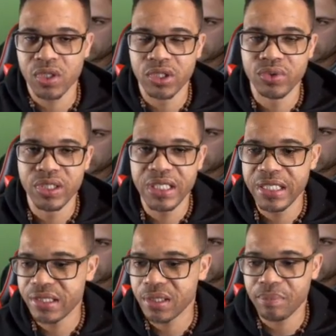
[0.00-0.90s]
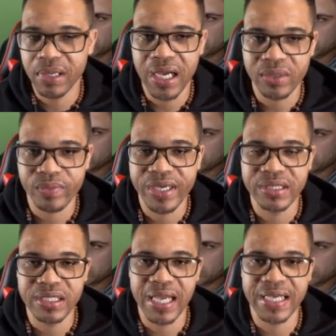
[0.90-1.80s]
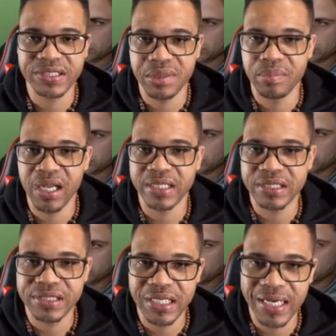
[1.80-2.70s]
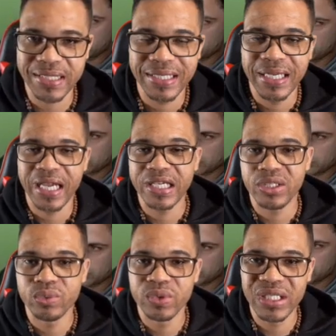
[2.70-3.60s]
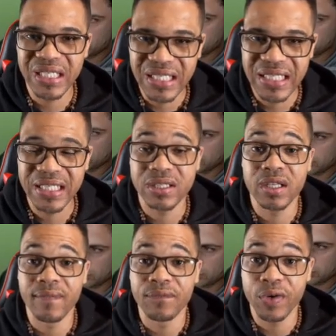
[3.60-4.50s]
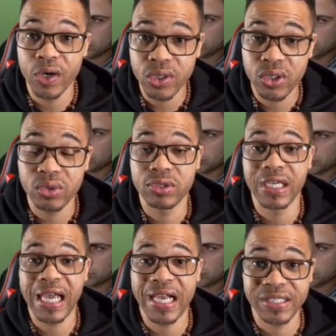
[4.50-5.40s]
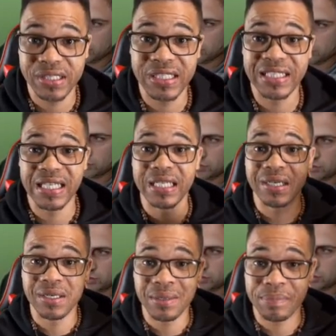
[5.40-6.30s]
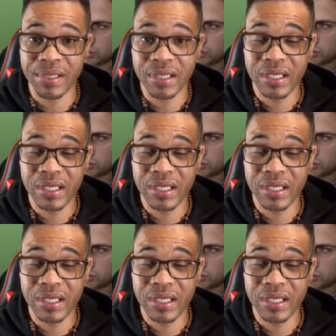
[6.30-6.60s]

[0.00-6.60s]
You need the block rating to actually block the shot. And you need the vertical to actually get up